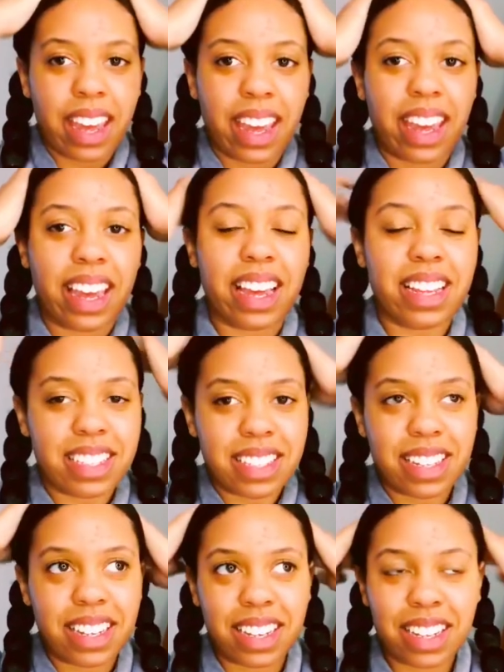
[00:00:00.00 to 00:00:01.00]
And
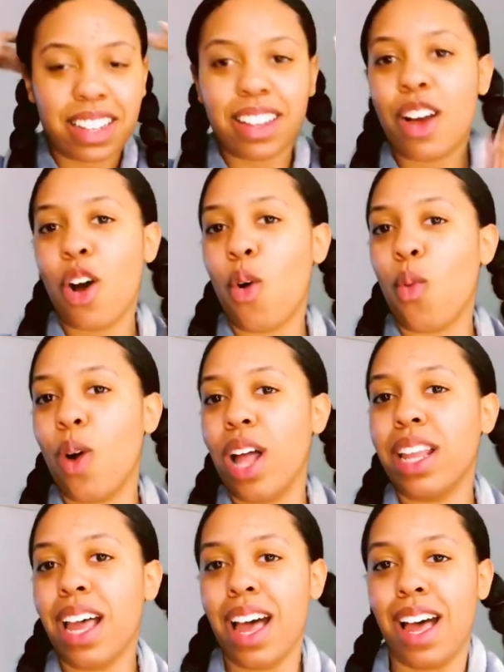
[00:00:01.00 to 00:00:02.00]

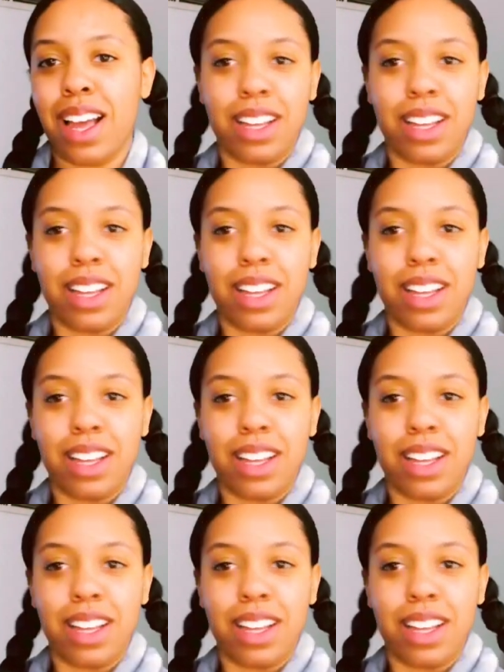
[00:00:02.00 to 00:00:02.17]
voila.